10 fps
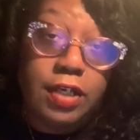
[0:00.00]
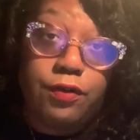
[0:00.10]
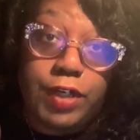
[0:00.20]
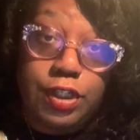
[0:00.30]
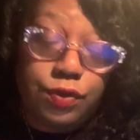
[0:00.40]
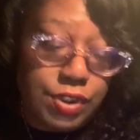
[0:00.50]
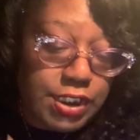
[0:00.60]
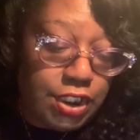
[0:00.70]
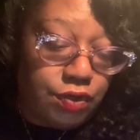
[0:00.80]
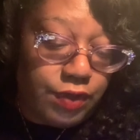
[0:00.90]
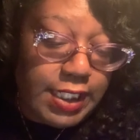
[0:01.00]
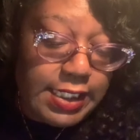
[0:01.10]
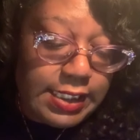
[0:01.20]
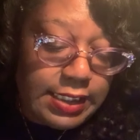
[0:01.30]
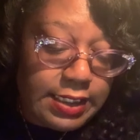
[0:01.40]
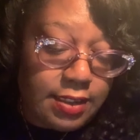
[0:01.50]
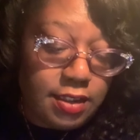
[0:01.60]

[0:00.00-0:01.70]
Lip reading: wrinkles decreased,